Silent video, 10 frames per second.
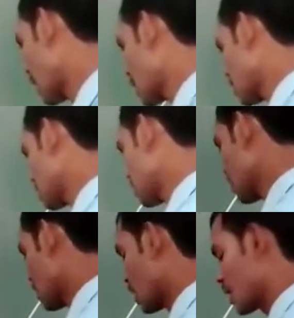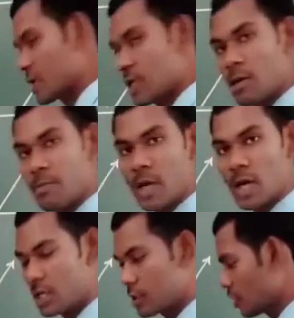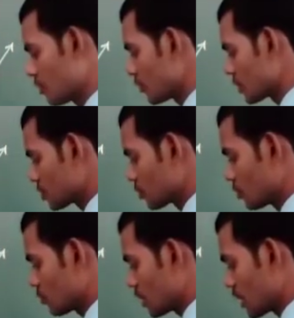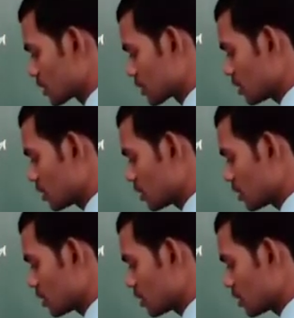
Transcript: has another part which is known as